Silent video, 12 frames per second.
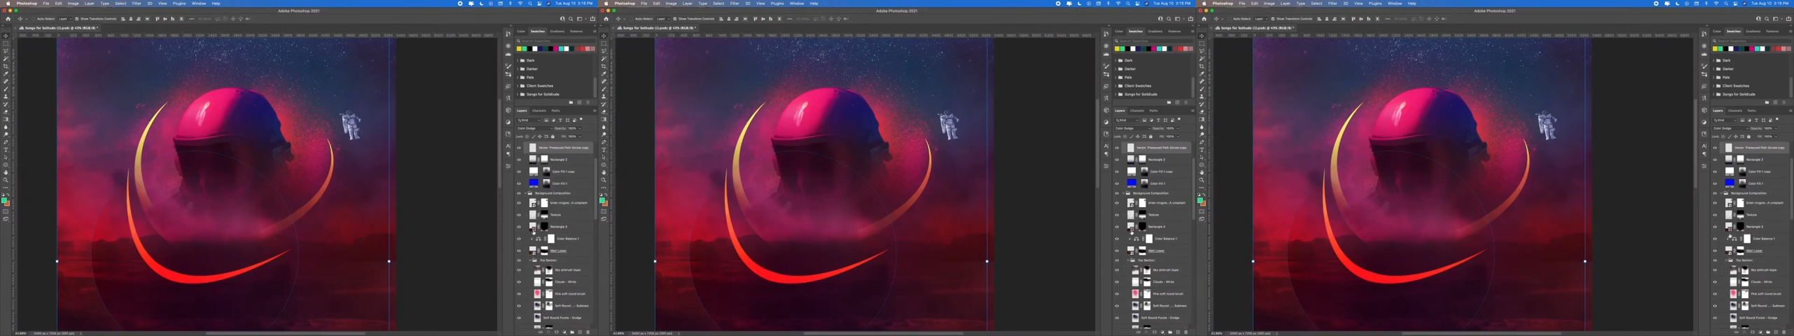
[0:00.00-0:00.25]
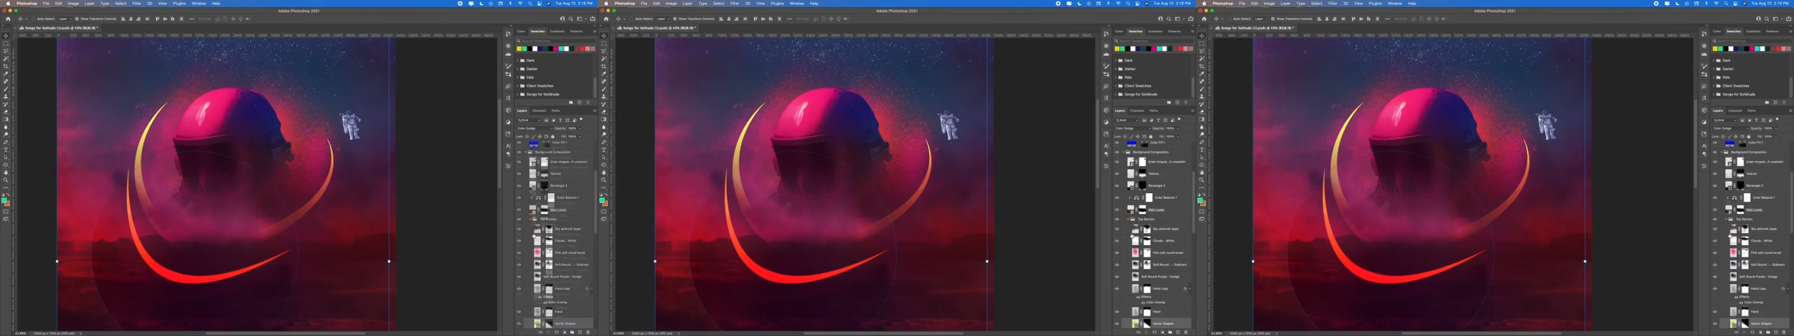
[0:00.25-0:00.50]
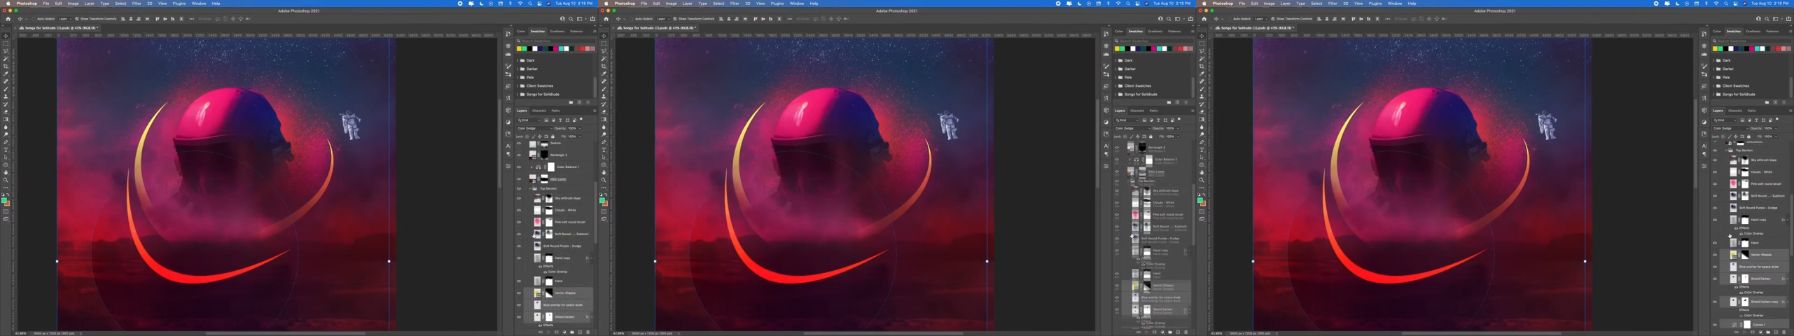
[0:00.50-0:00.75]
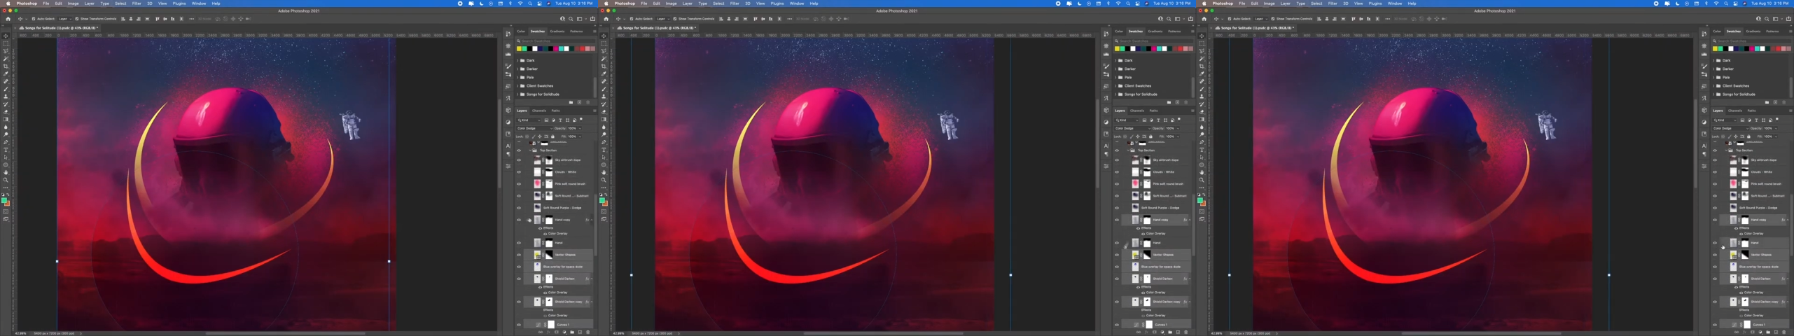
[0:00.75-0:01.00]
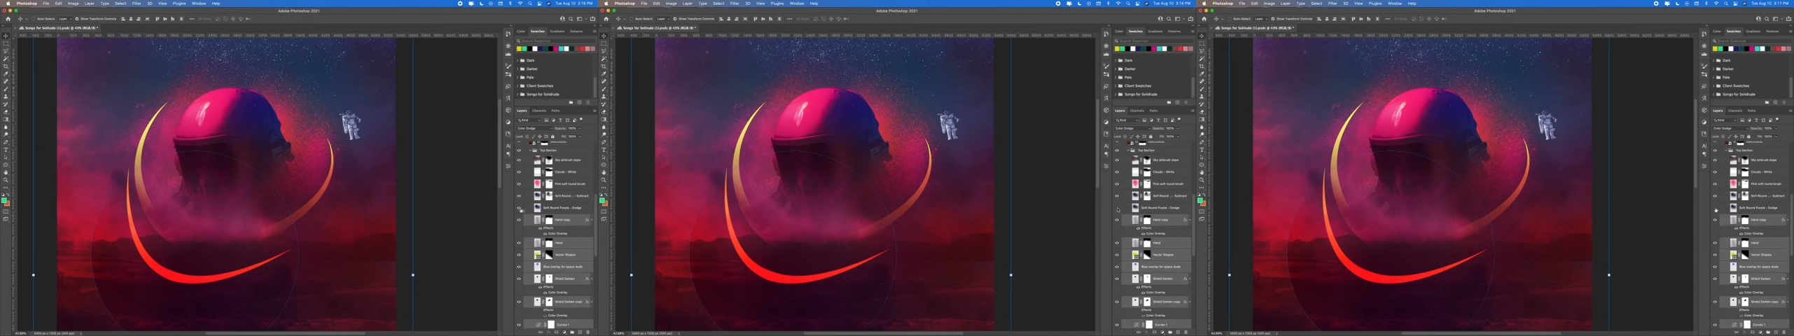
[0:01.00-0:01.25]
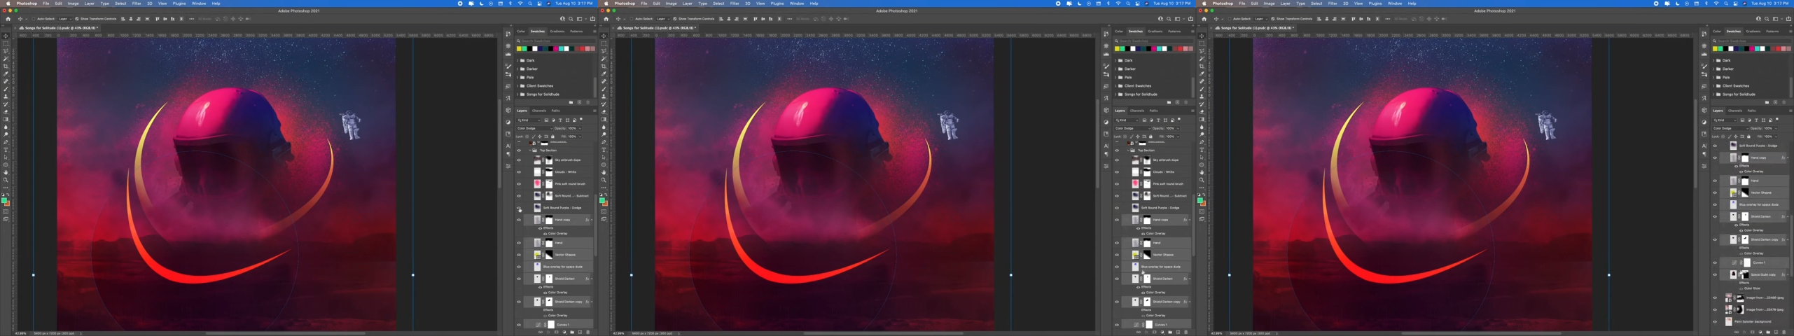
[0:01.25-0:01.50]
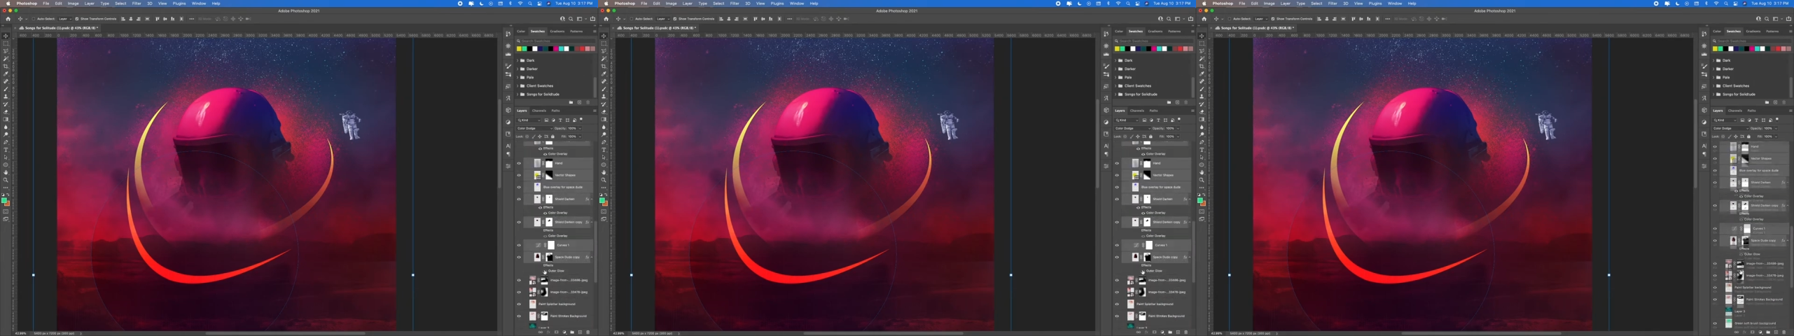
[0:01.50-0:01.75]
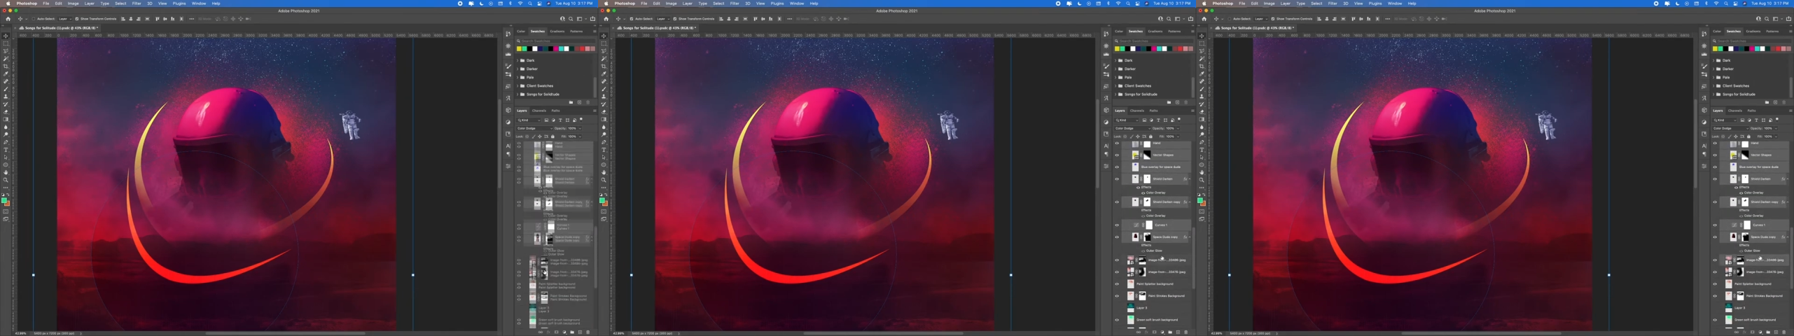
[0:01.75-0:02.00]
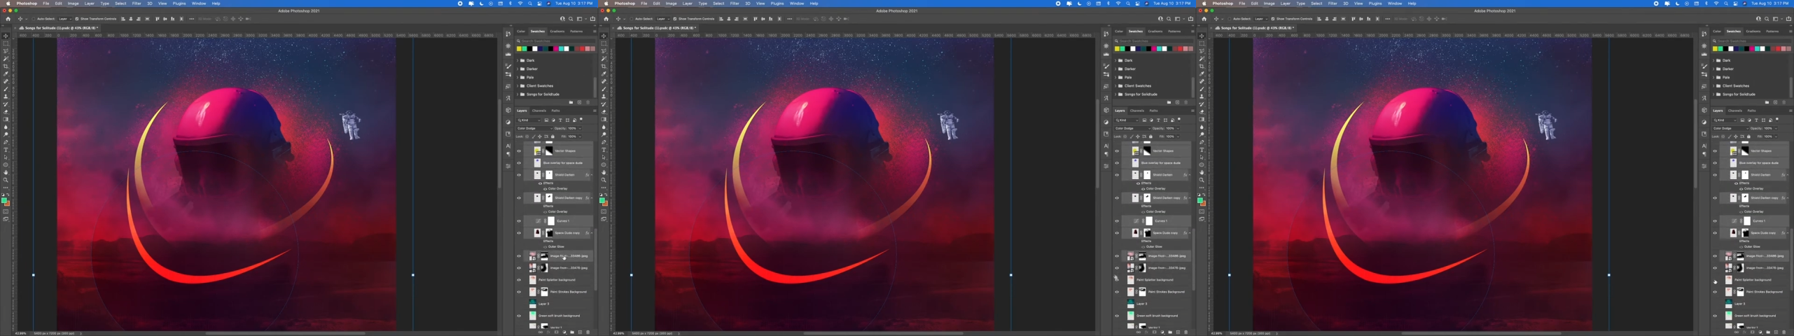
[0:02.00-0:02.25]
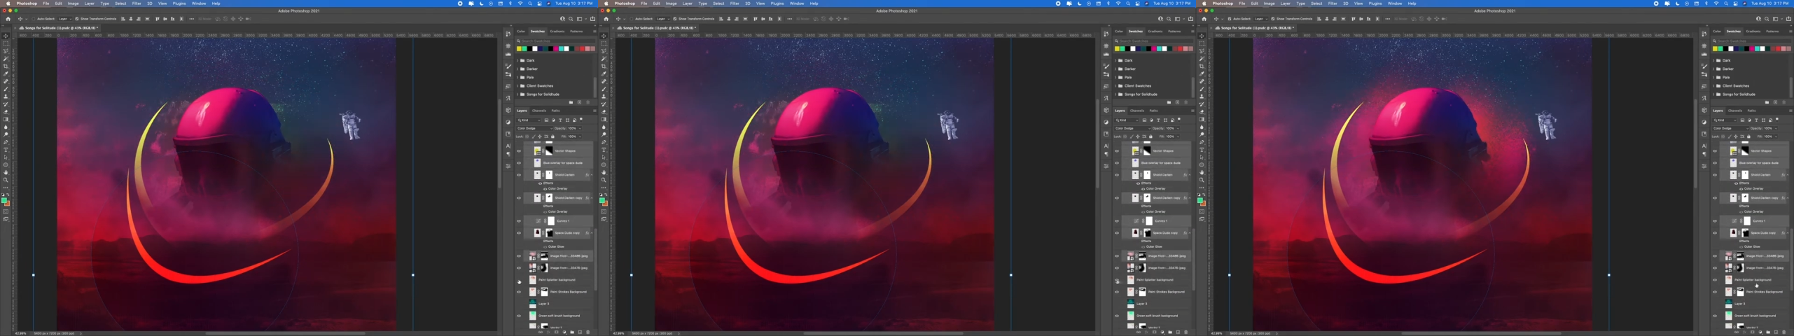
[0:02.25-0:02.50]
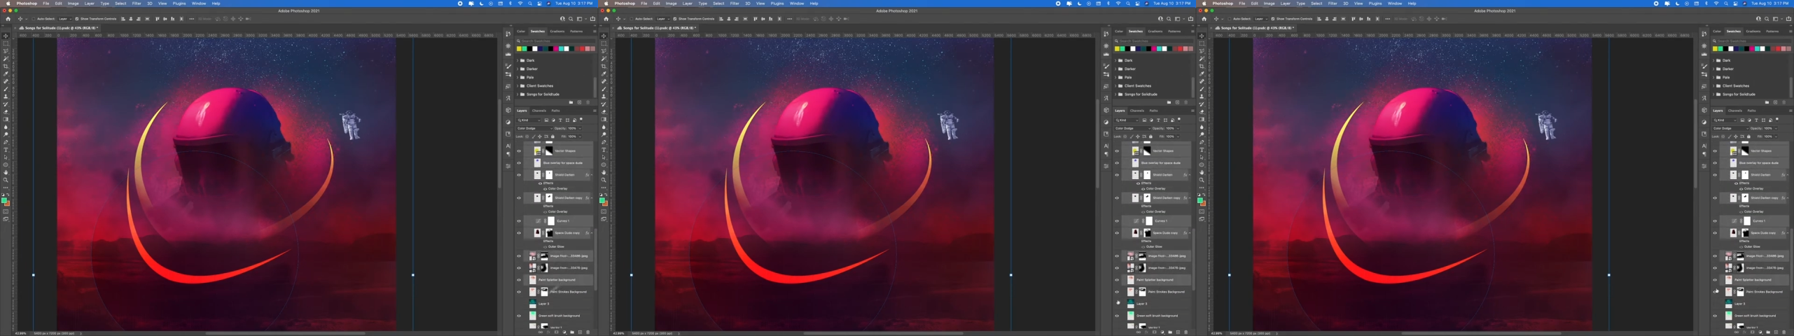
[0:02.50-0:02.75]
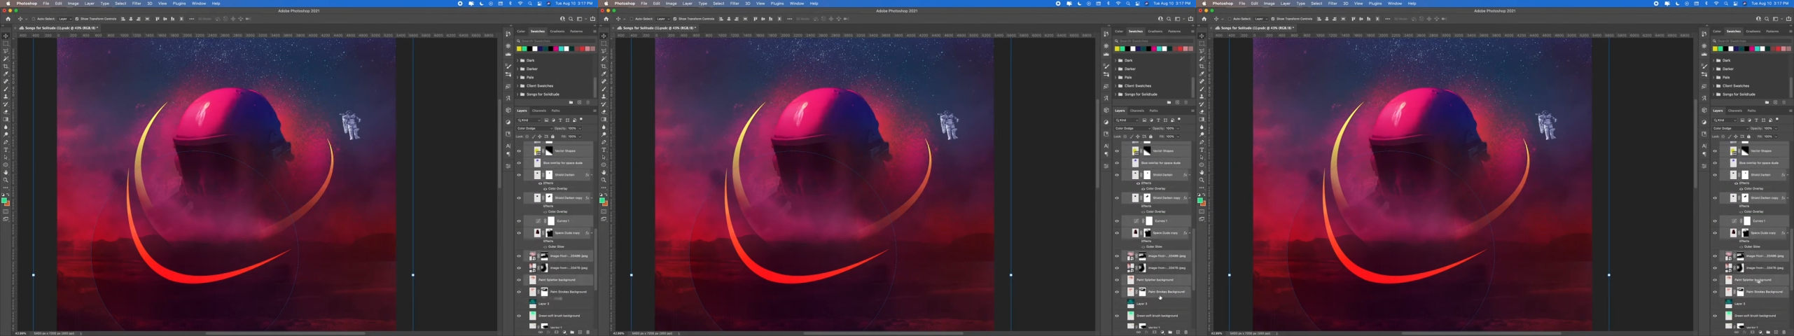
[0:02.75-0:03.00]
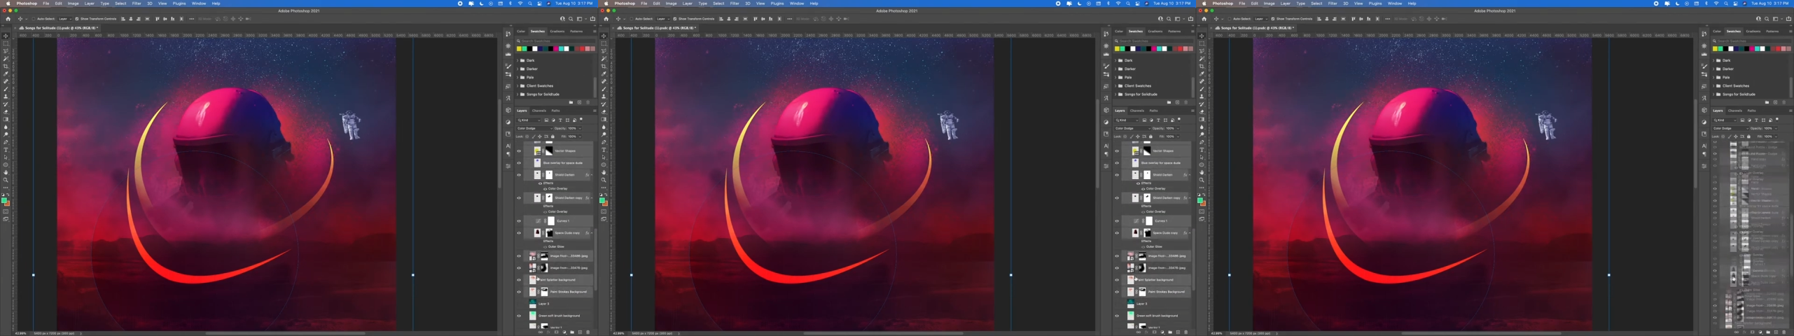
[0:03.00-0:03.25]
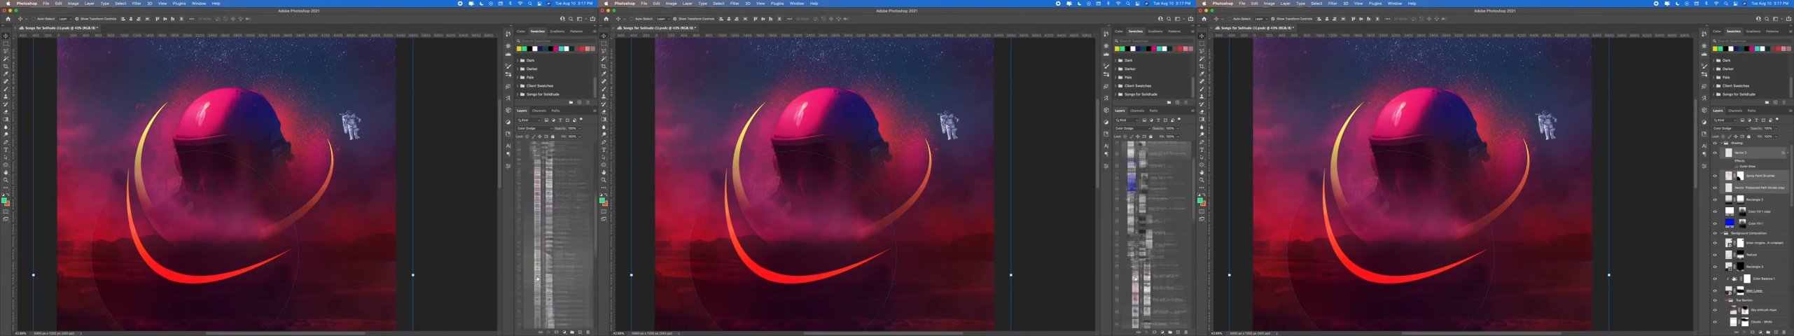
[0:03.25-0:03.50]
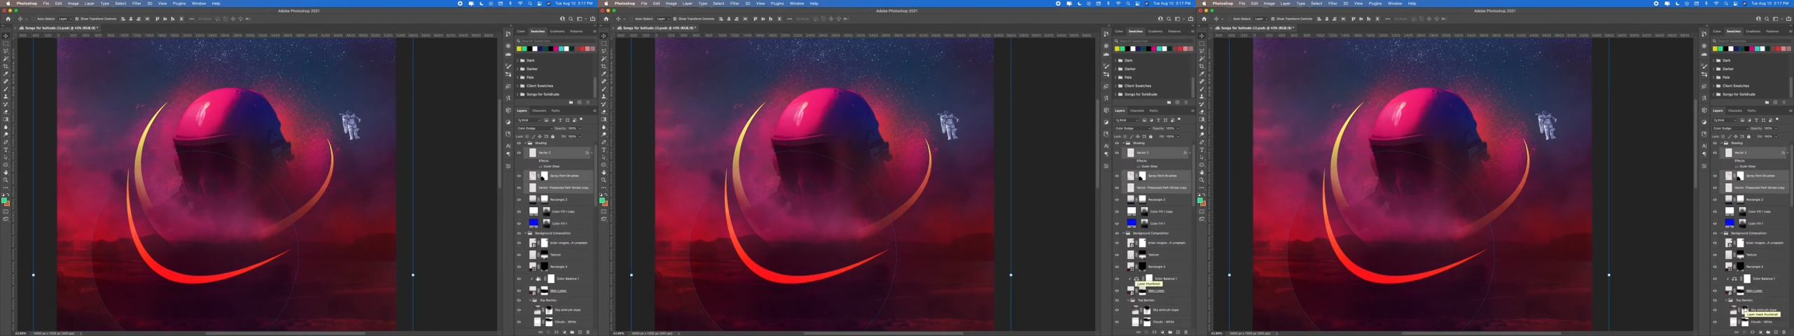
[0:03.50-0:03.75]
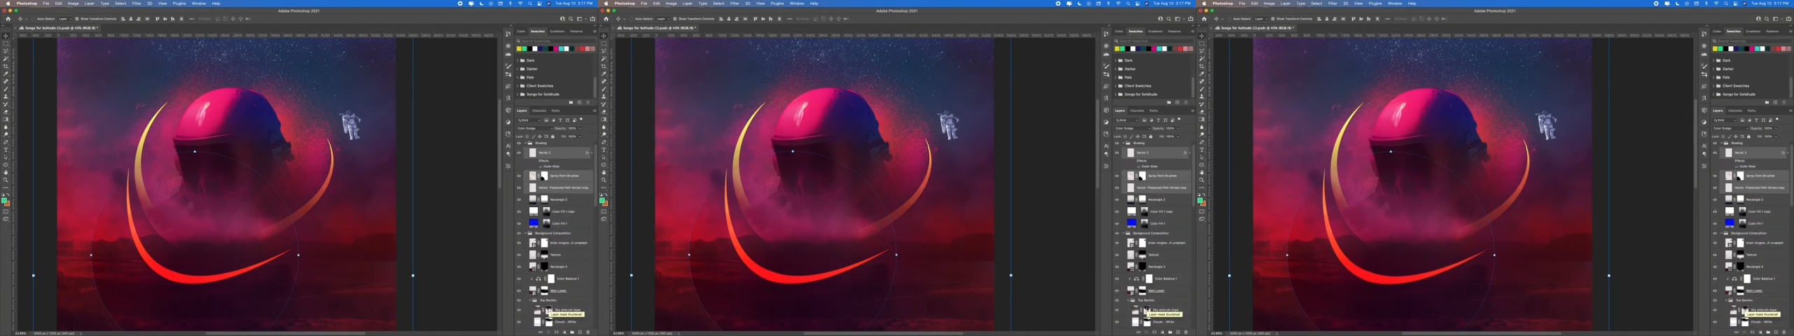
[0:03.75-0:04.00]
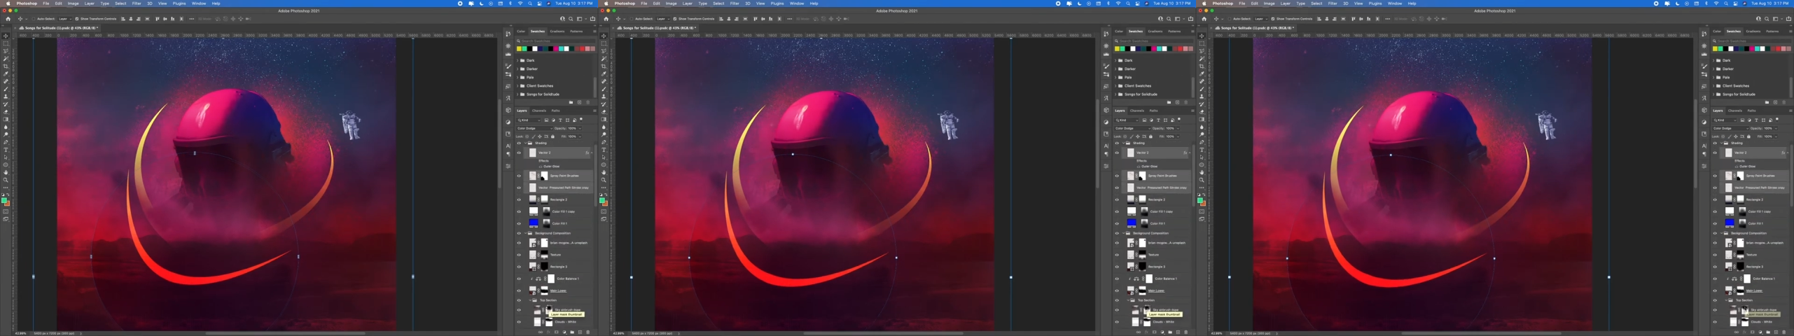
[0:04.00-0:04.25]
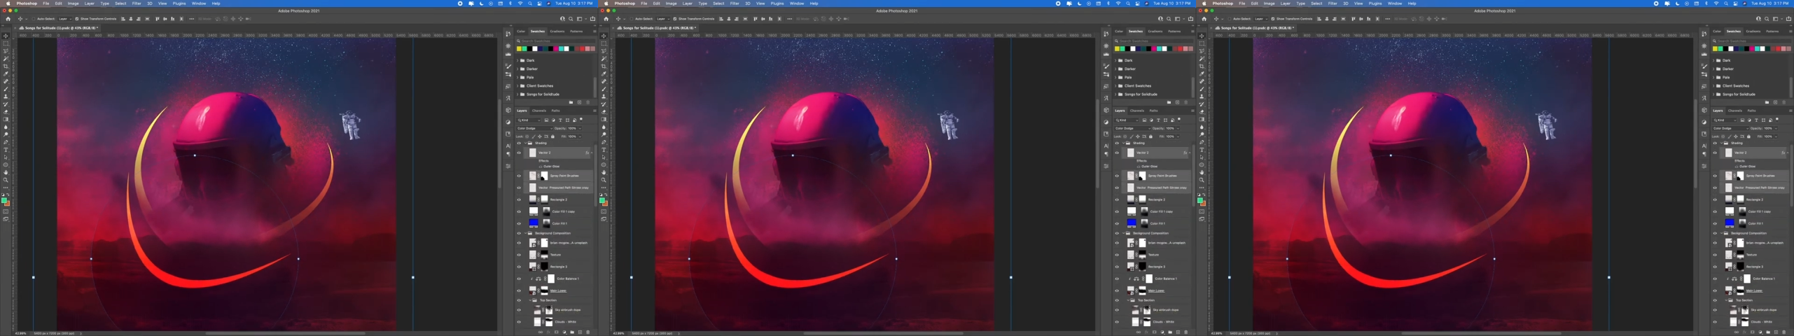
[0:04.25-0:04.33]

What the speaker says: No face is visible, so there are no lips to read.